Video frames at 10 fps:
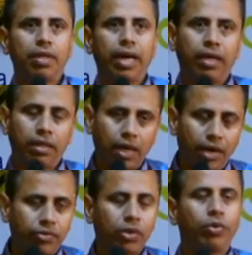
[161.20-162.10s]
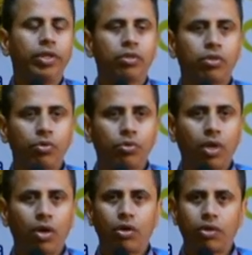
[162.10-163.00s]
and after going through
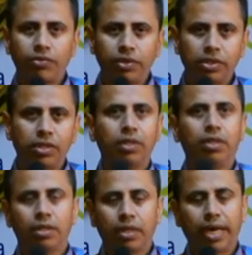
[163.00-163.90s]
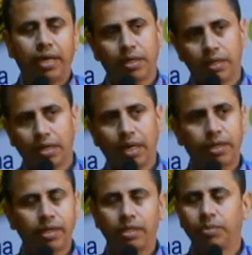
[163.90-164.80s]
a lot of history and
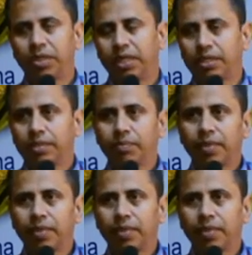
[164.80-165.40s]
related subjects,